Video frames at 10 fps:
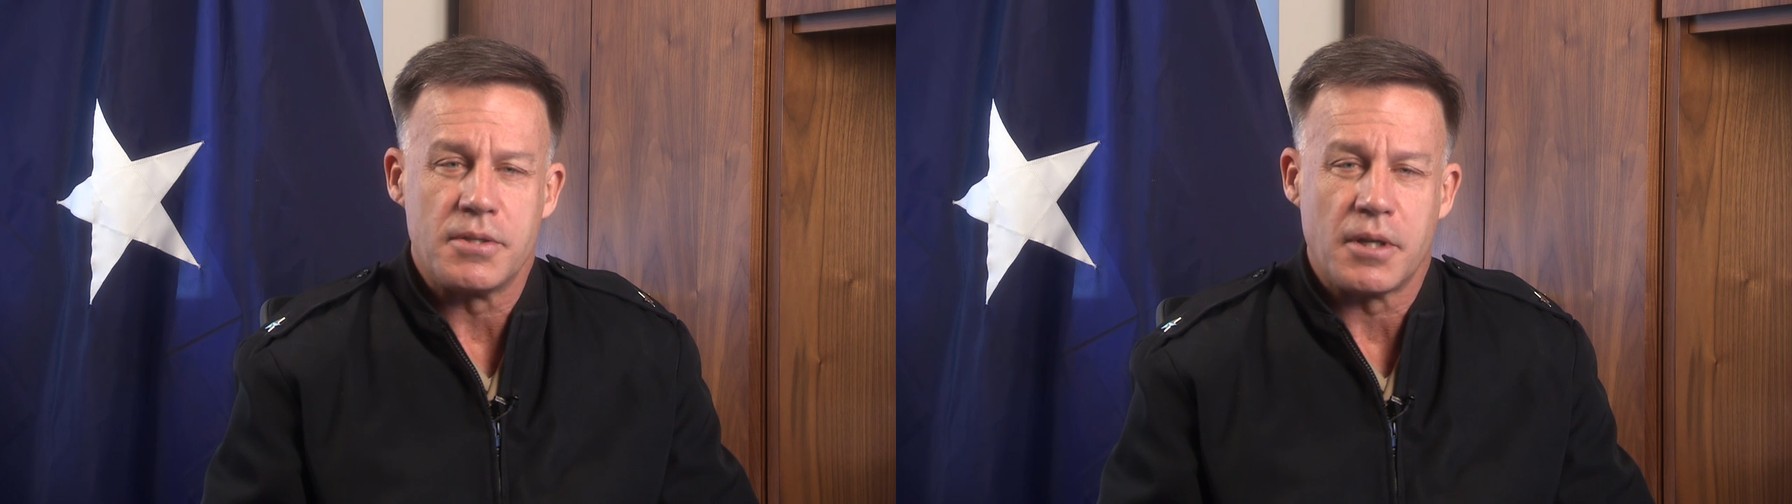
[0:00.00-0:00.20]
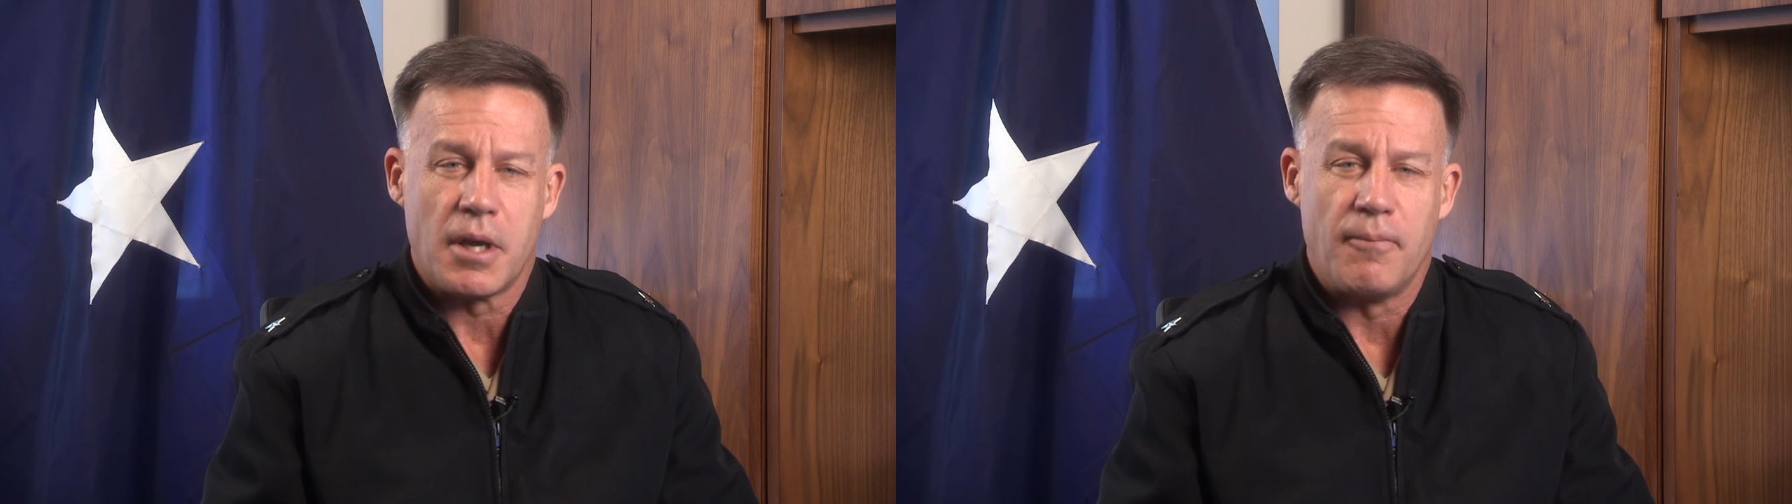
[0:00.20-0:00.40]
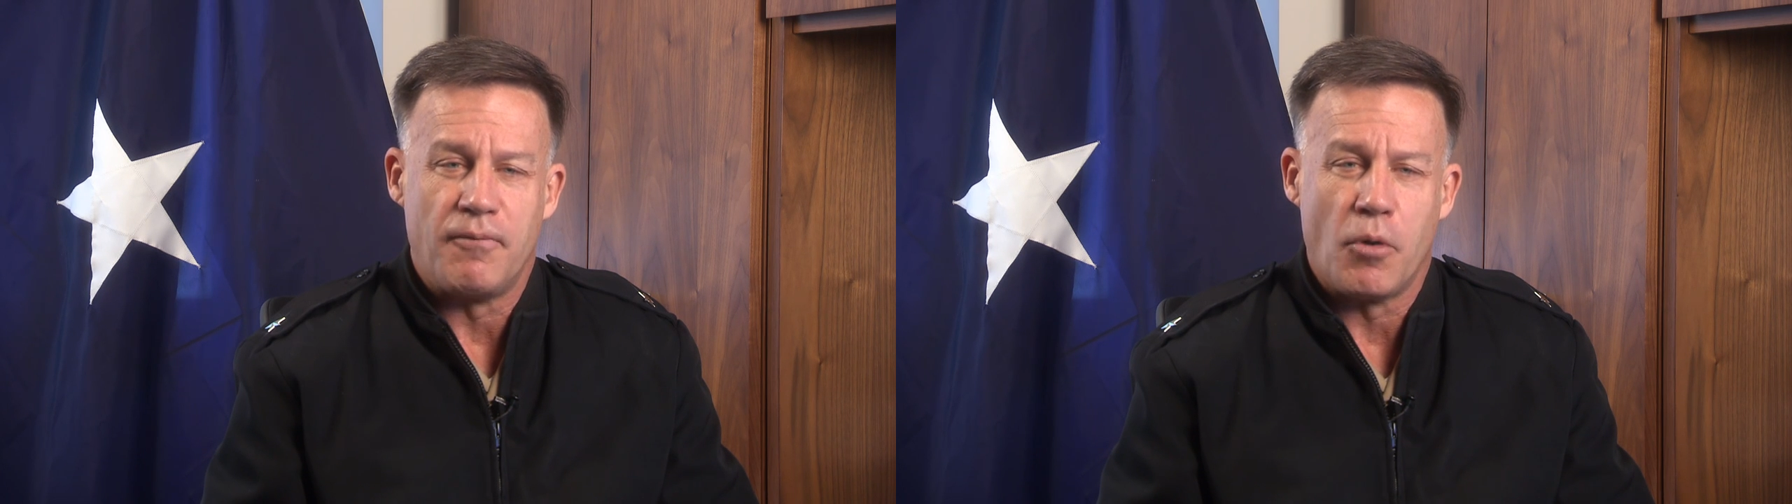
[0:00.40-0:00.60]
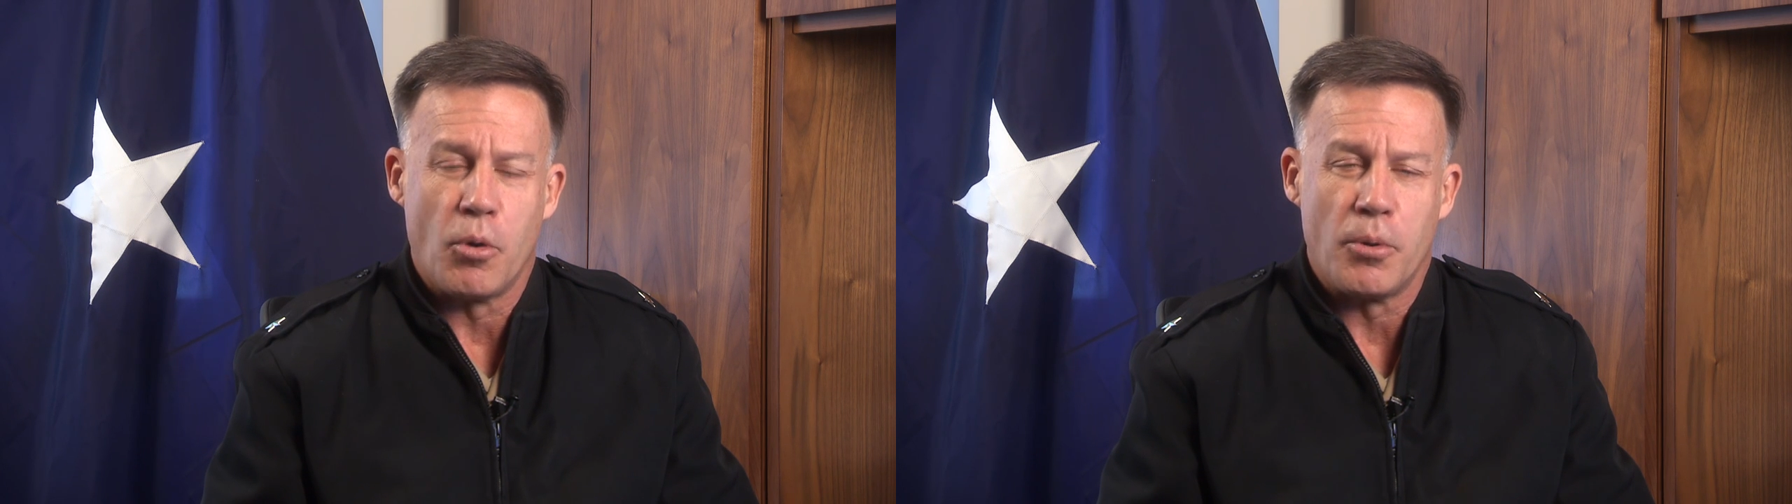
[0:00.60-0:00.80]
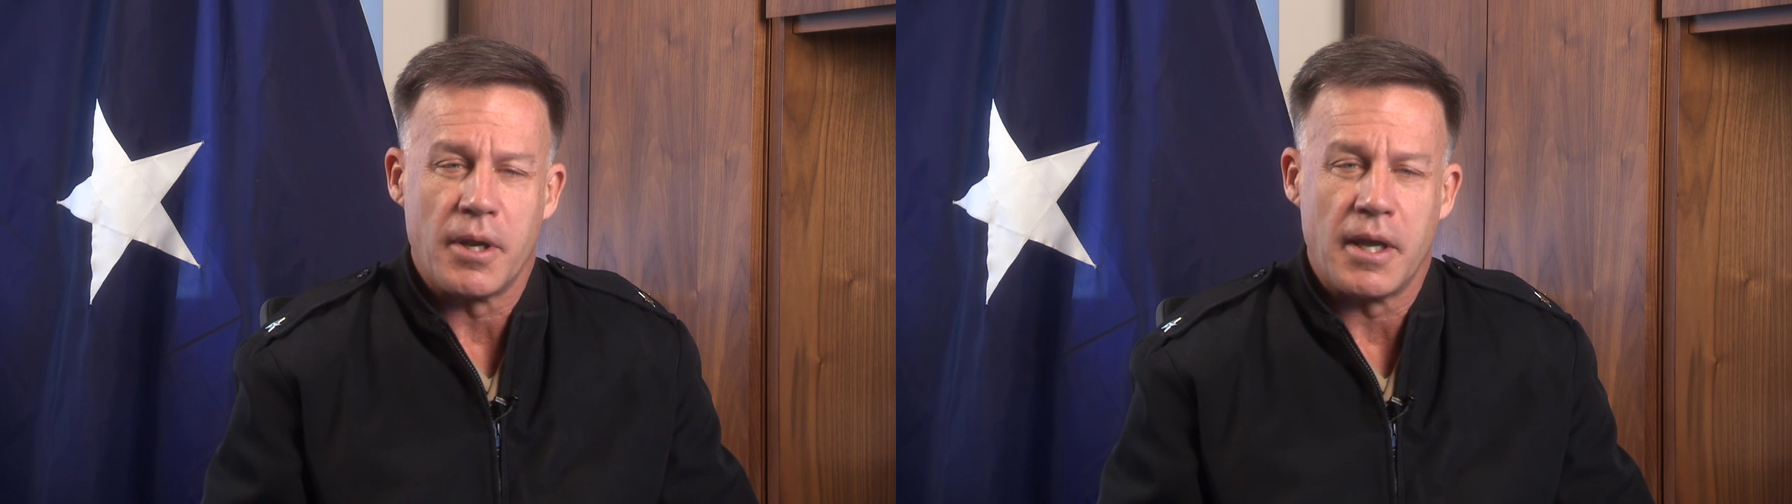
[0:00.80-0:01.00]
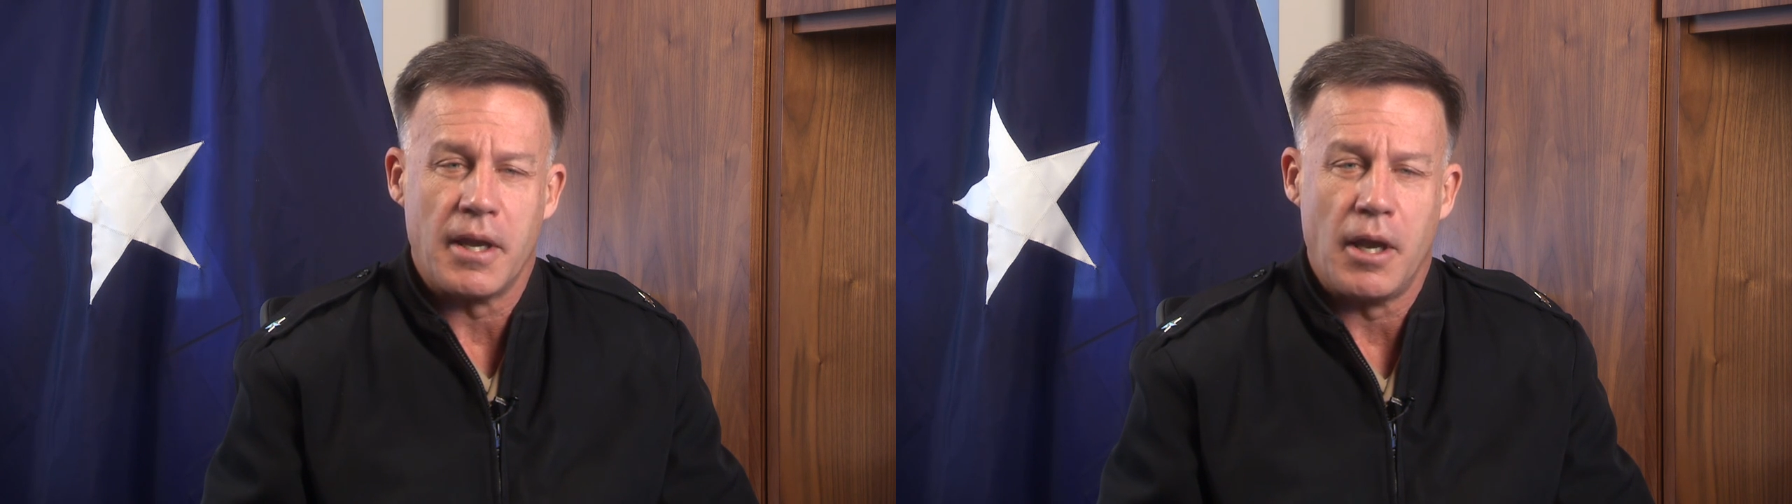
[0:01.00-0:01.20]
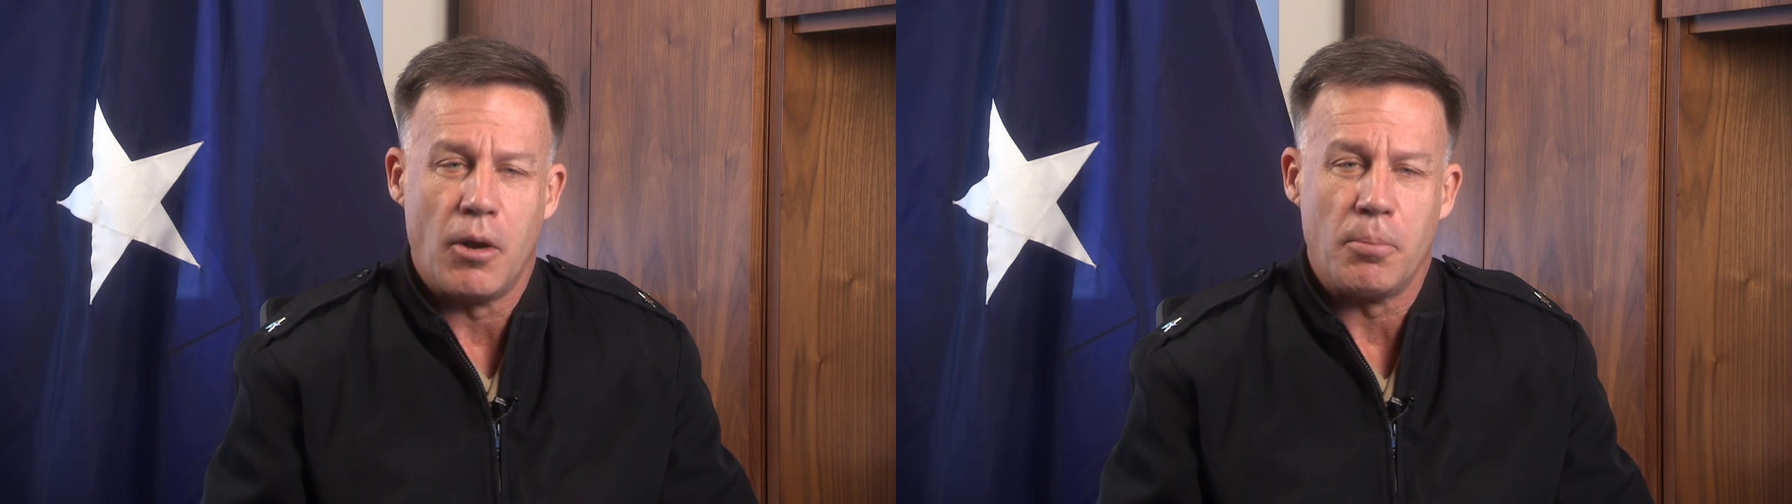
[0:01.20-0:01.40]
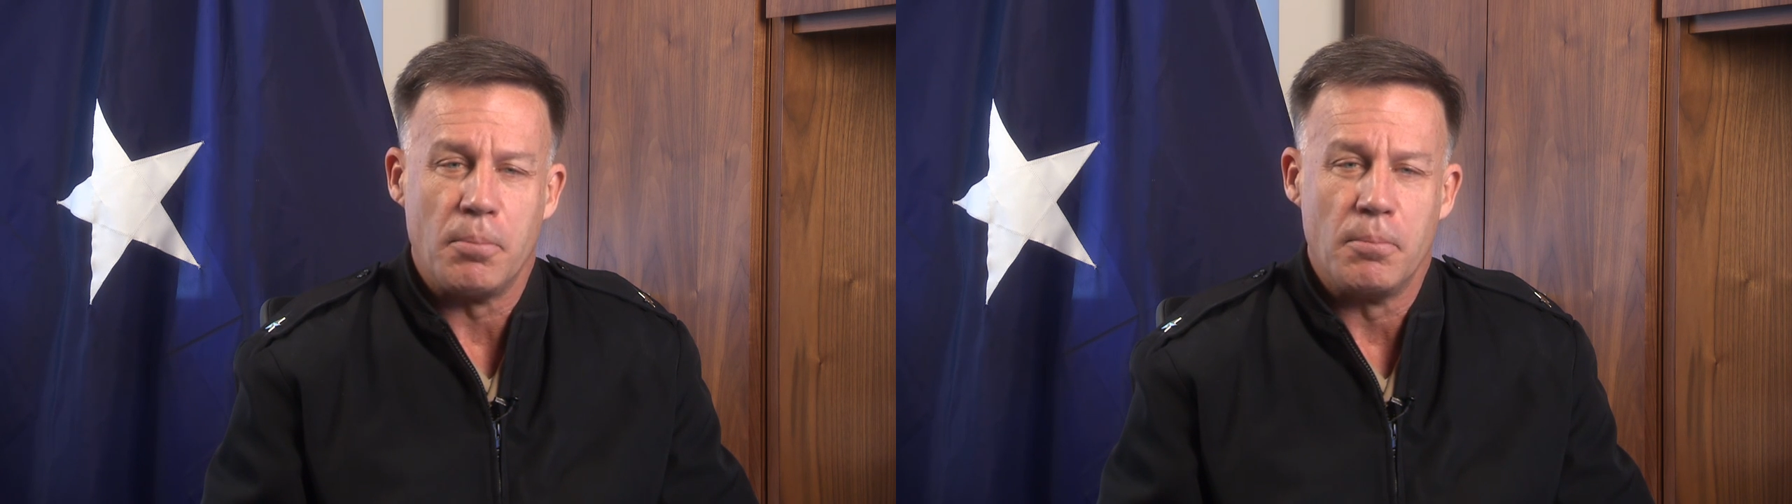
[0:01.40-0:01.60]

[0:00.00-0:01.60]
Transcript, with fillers: to come forward and get help.